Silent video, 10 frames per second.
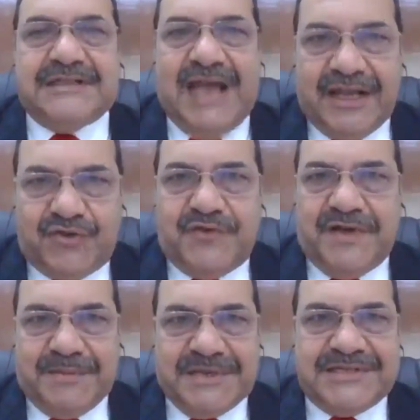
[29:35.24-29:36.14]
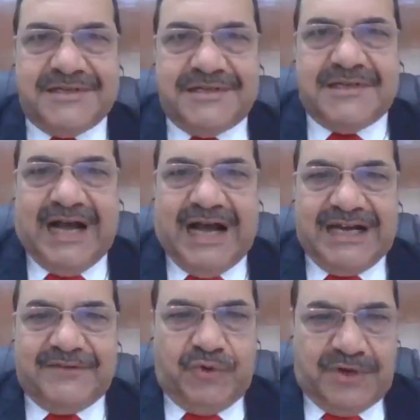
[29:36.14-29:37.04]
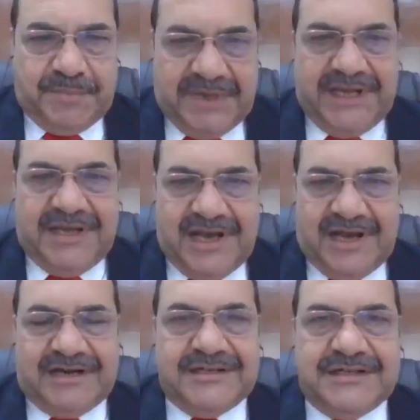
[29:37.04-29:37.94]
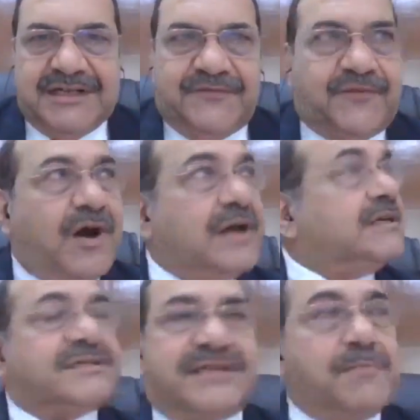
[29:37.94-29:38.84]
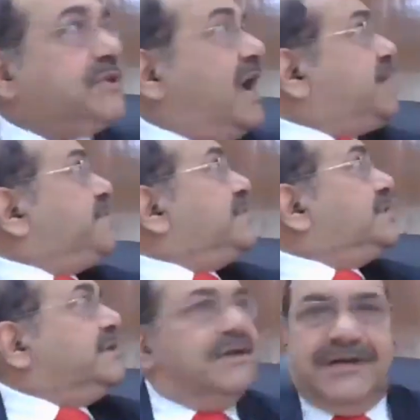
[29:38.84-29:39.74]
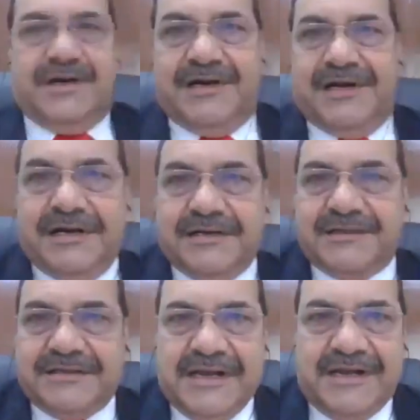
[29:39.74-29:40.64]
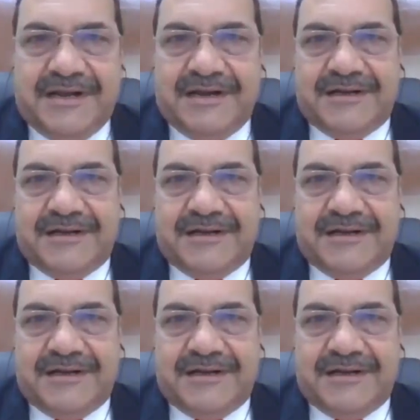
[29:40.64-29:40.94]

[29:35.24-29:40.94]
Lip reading: Thank you very much. I would be here for some time till